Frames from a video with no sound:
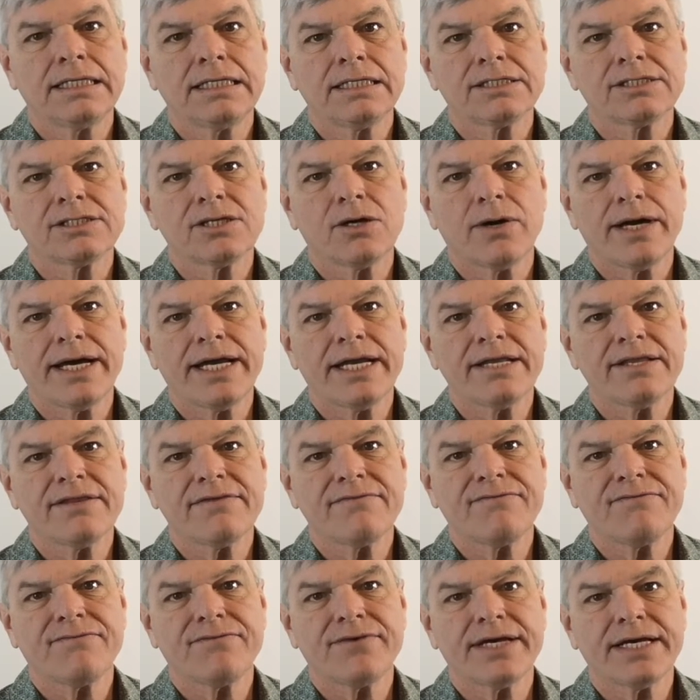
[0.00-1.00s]
So a to
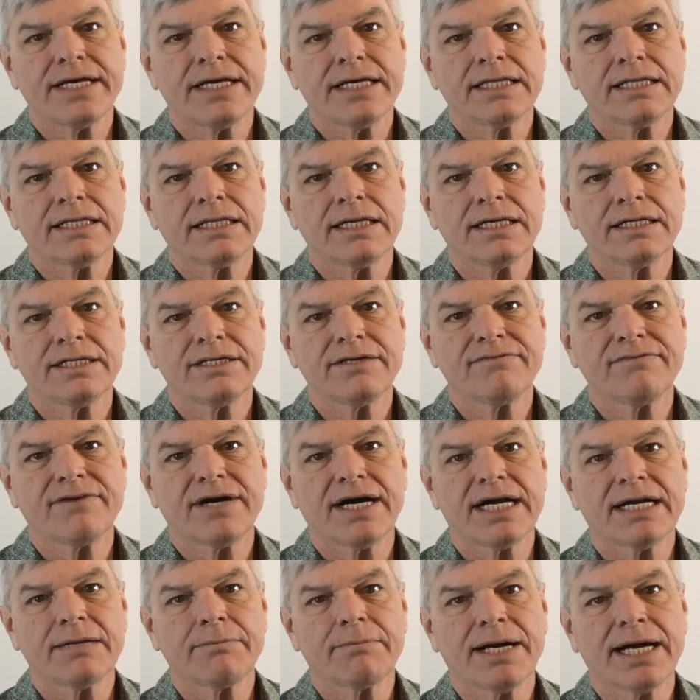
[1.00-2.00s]
the fifth
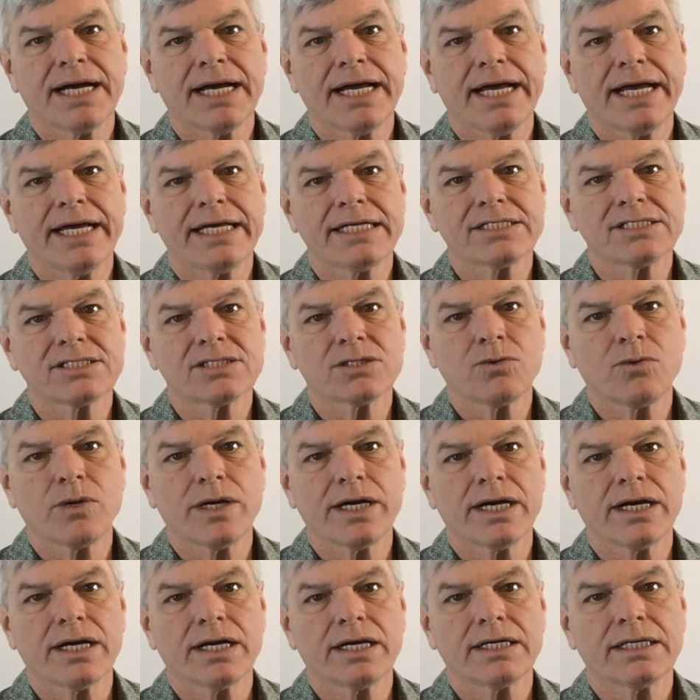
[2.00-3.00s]
divided by a
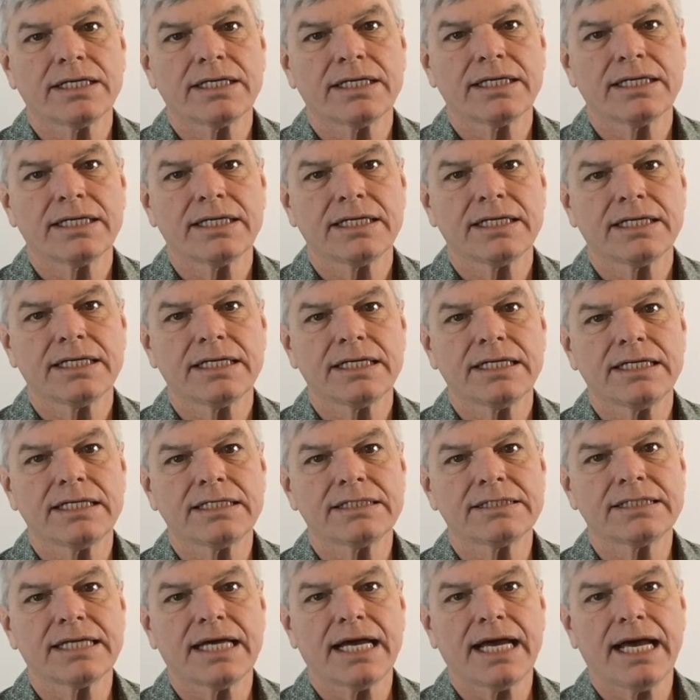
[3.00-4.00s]
squared
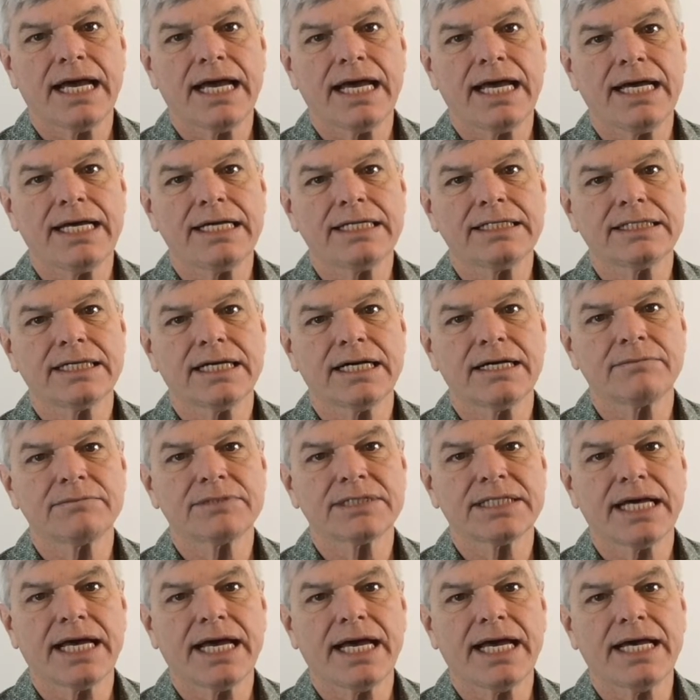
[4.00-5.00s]
is a
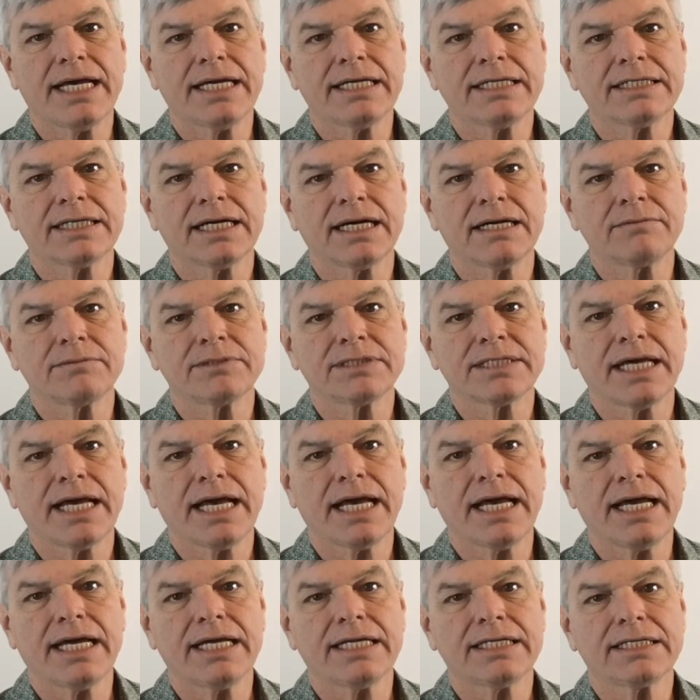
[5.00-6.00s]
times a times
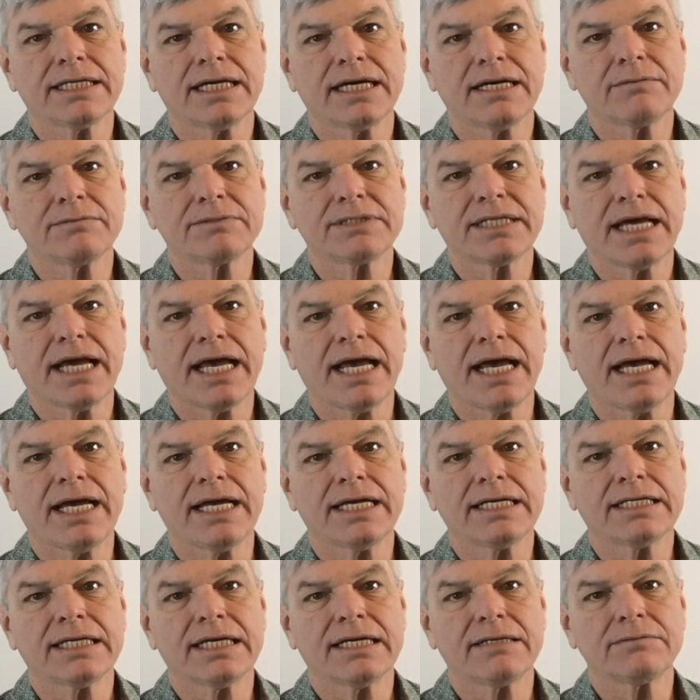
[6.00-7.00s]
a times
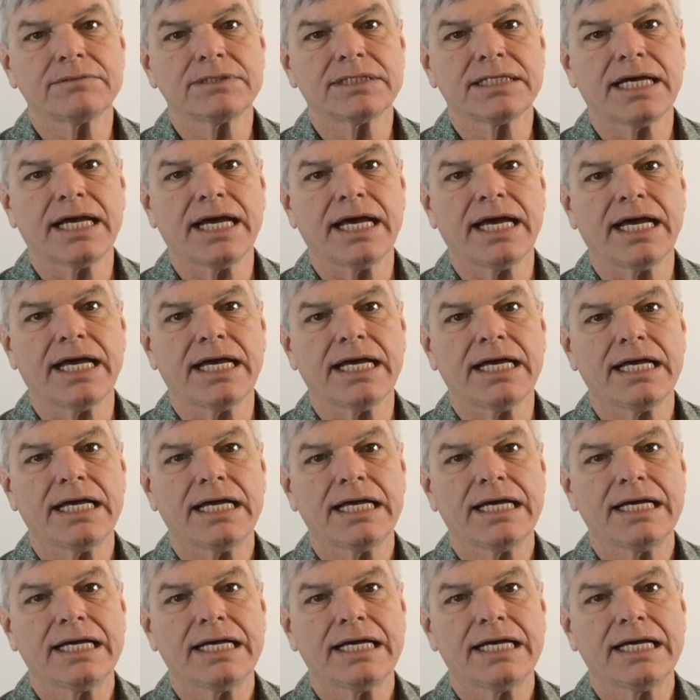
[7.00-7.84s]
a times a.